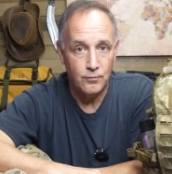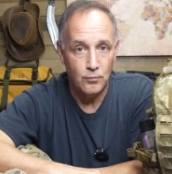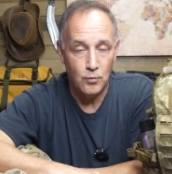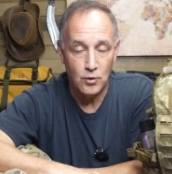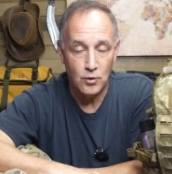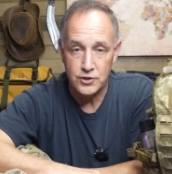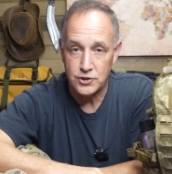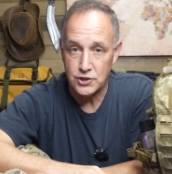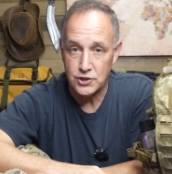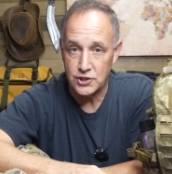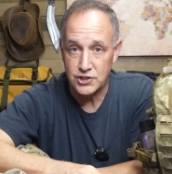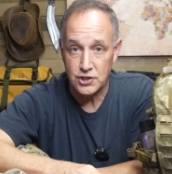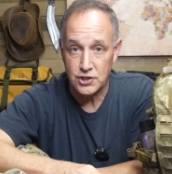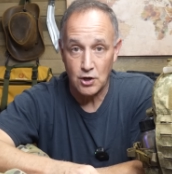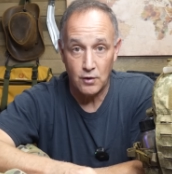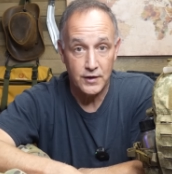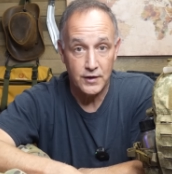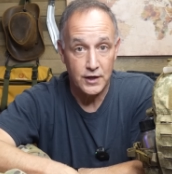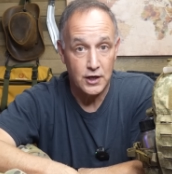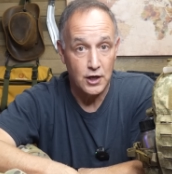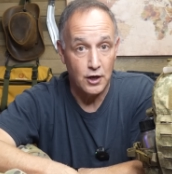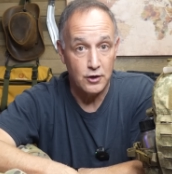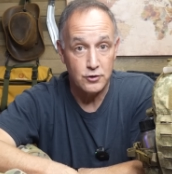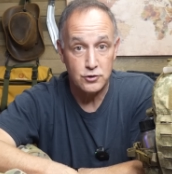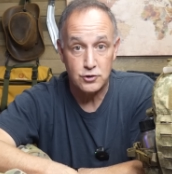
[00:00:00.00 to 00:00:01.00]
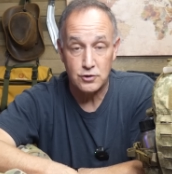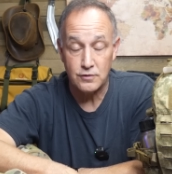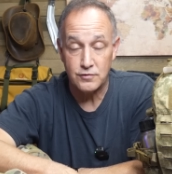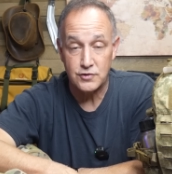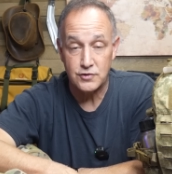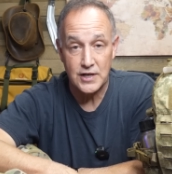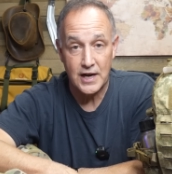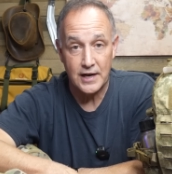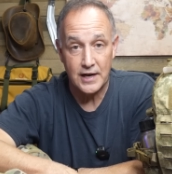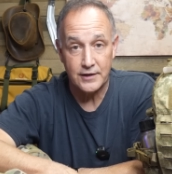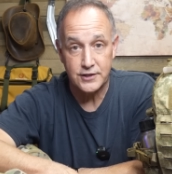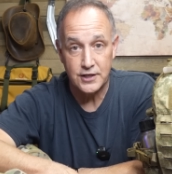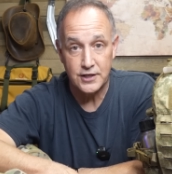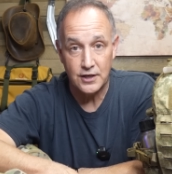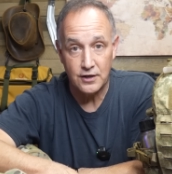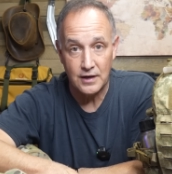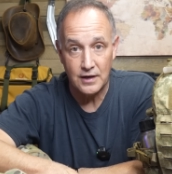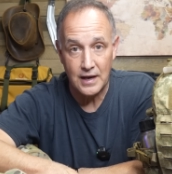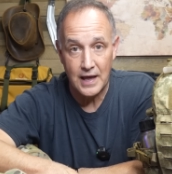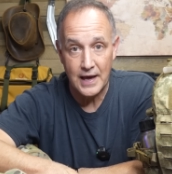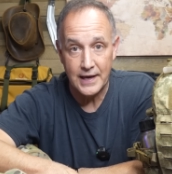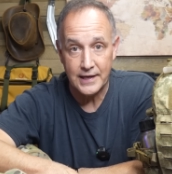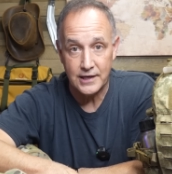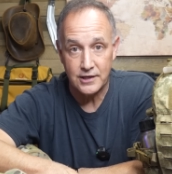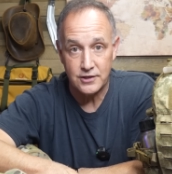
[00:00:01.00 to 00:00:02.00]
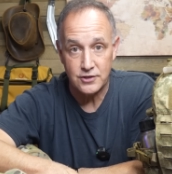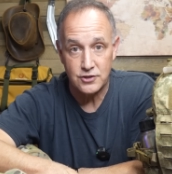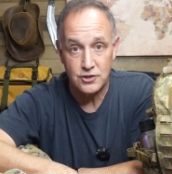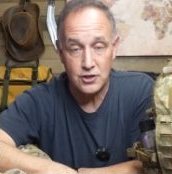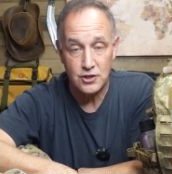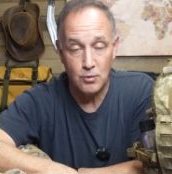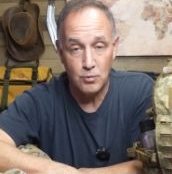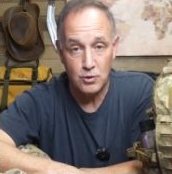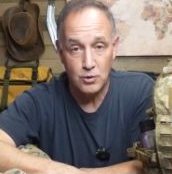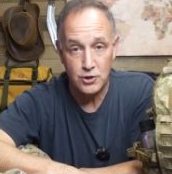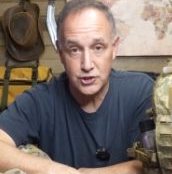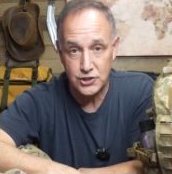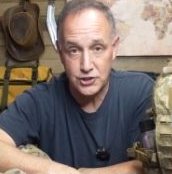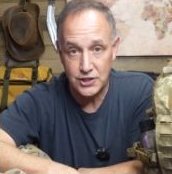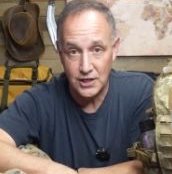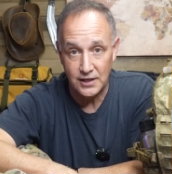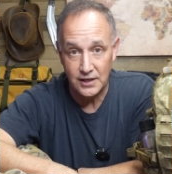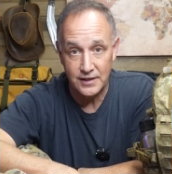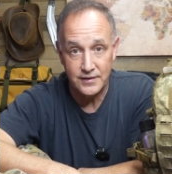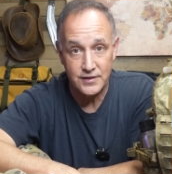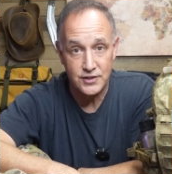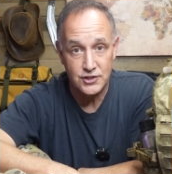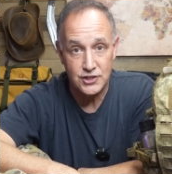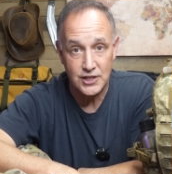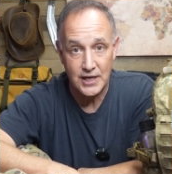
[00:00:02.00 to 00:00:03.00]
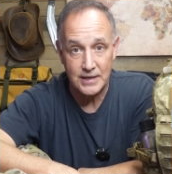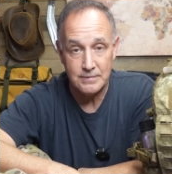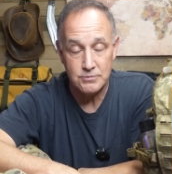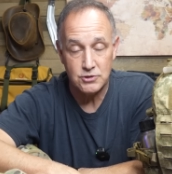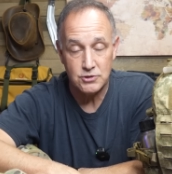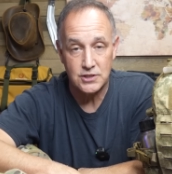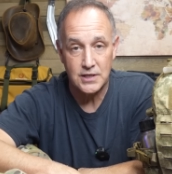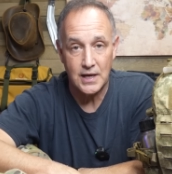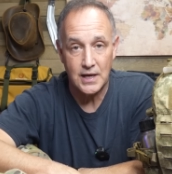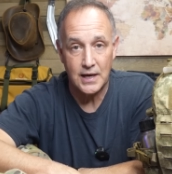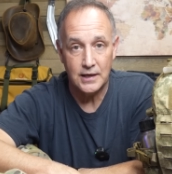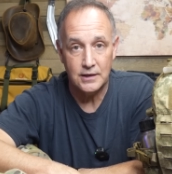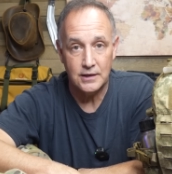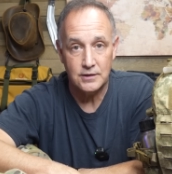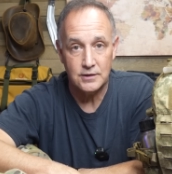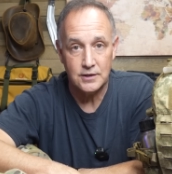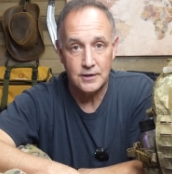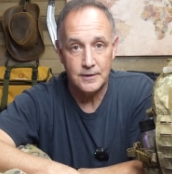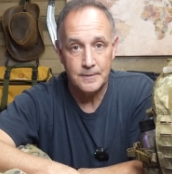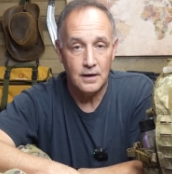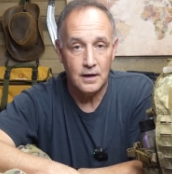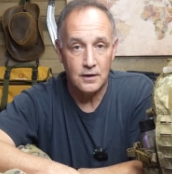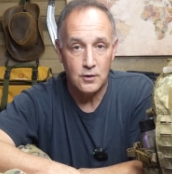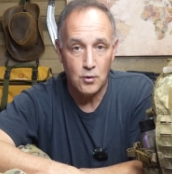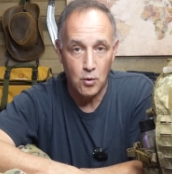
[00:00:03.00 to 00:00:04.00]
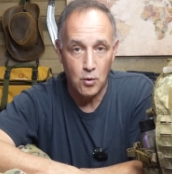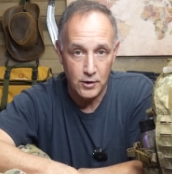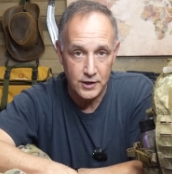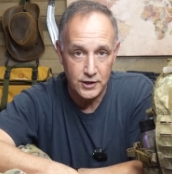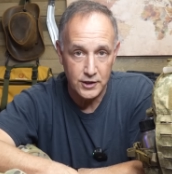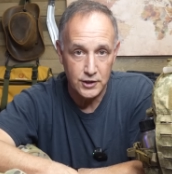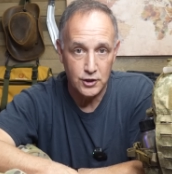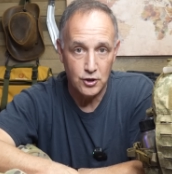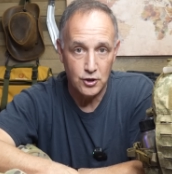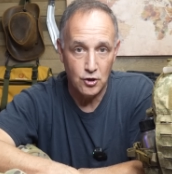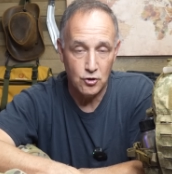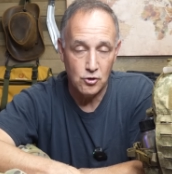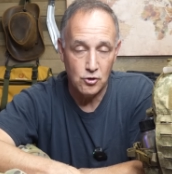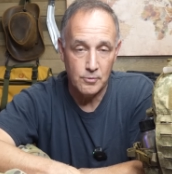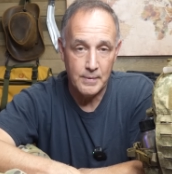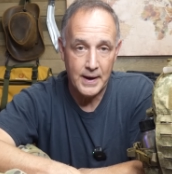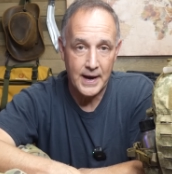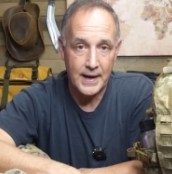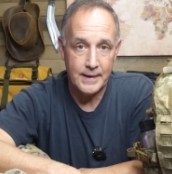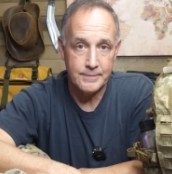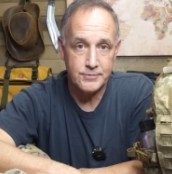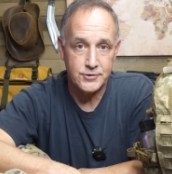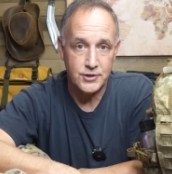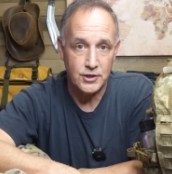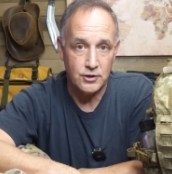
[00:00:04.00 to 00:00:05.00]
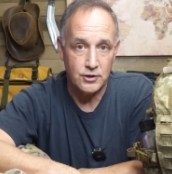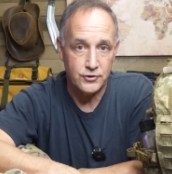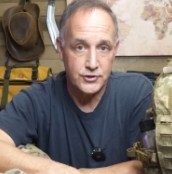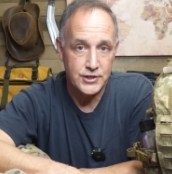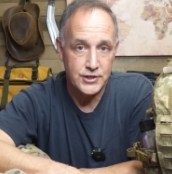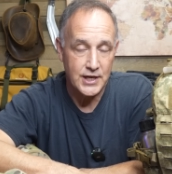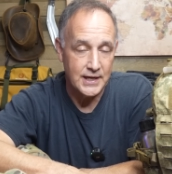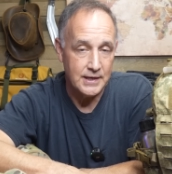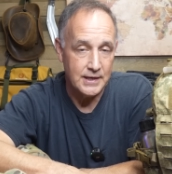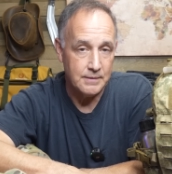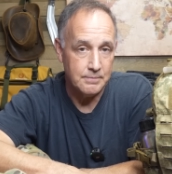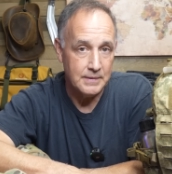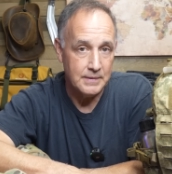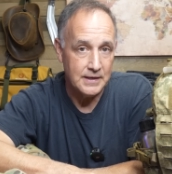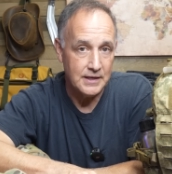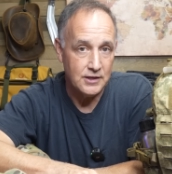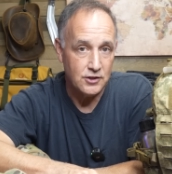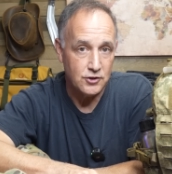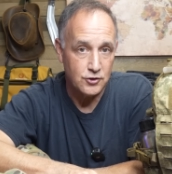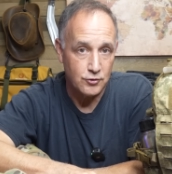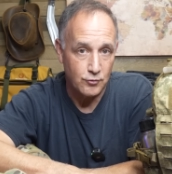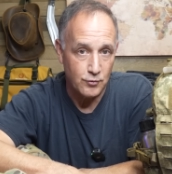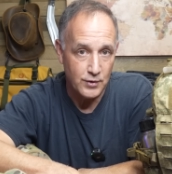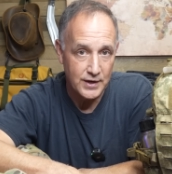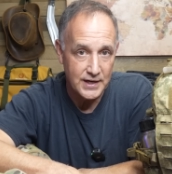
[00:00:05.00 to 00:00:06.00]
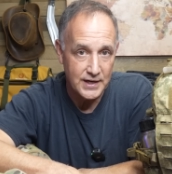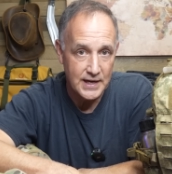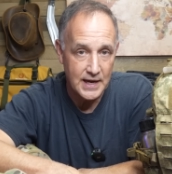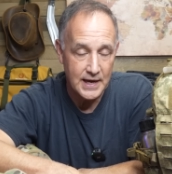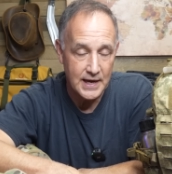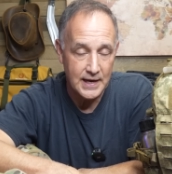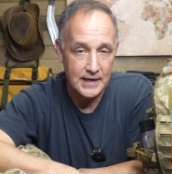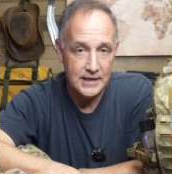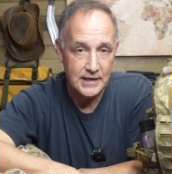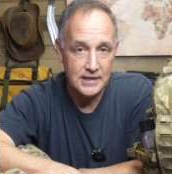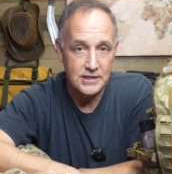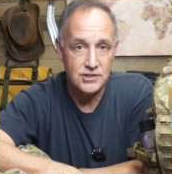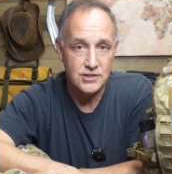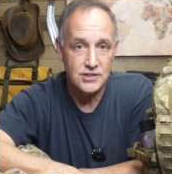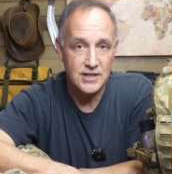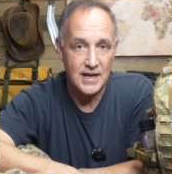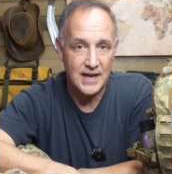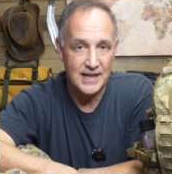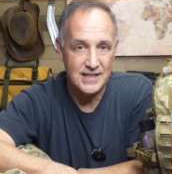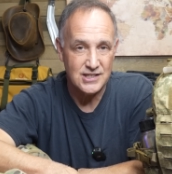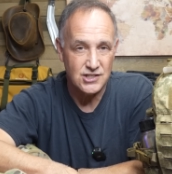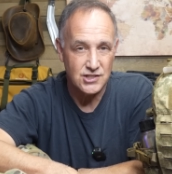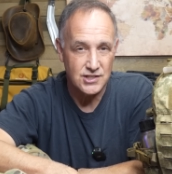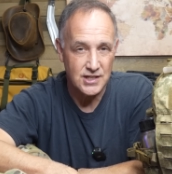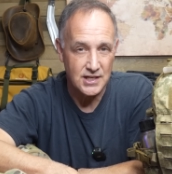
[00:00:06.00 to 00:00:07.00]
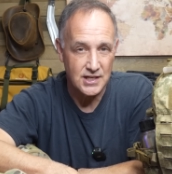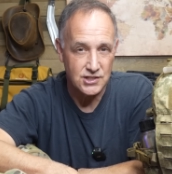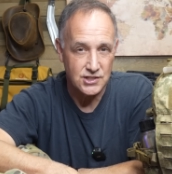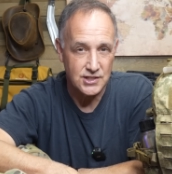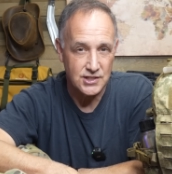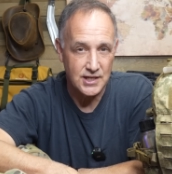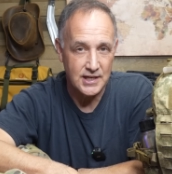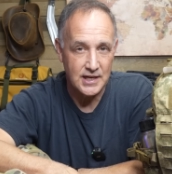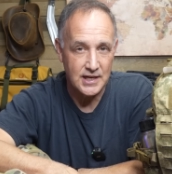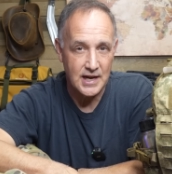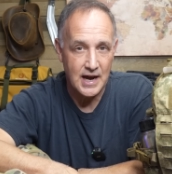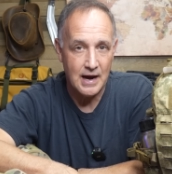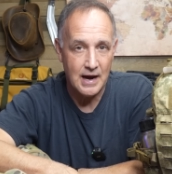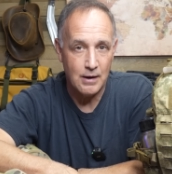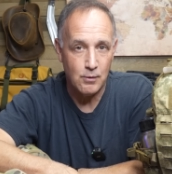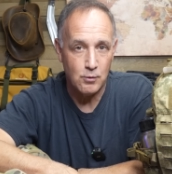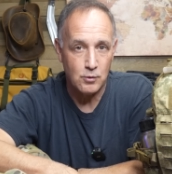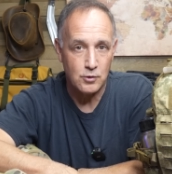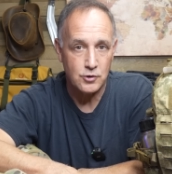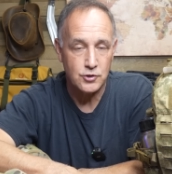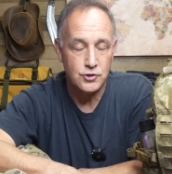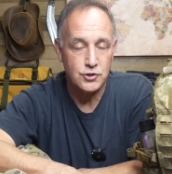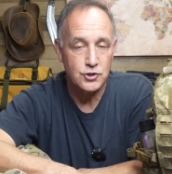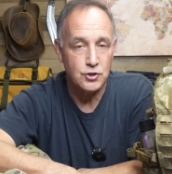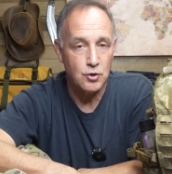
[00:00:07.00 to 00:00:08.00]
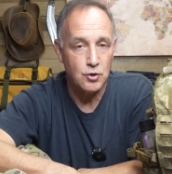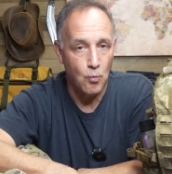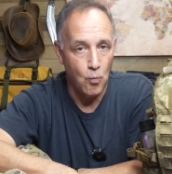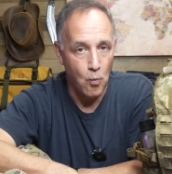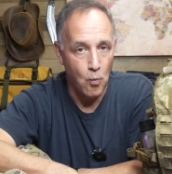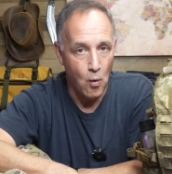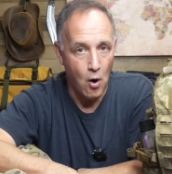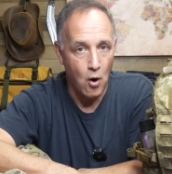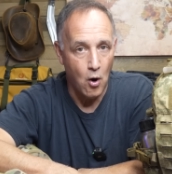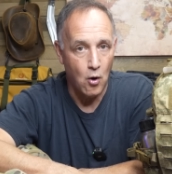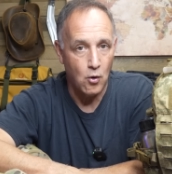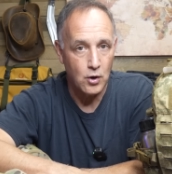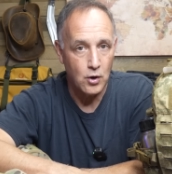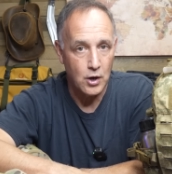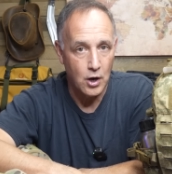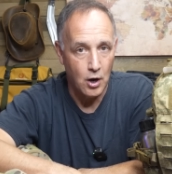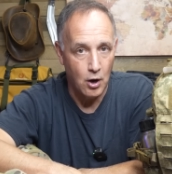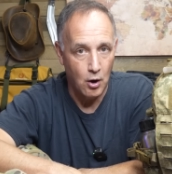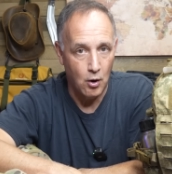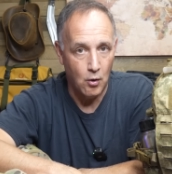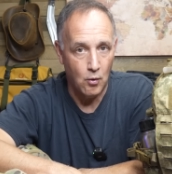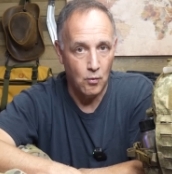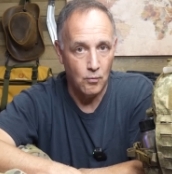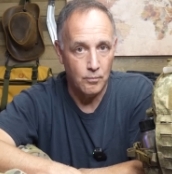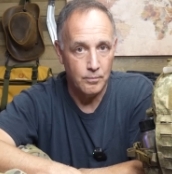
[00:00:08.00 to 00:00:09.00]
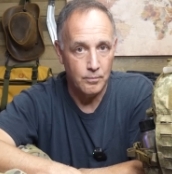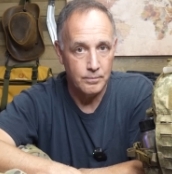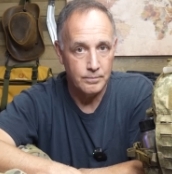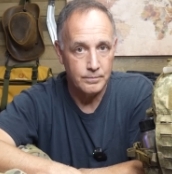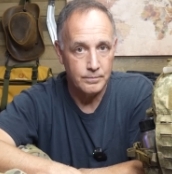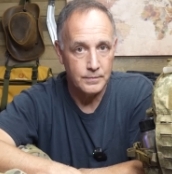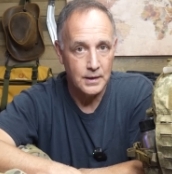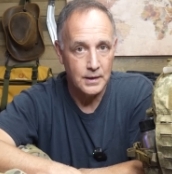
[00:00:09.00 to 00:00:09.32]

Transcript: We're just on the coast of South Carolina, so we're still in the same state. According to Google Maps, it'll take me three days and 16 hours to walk home.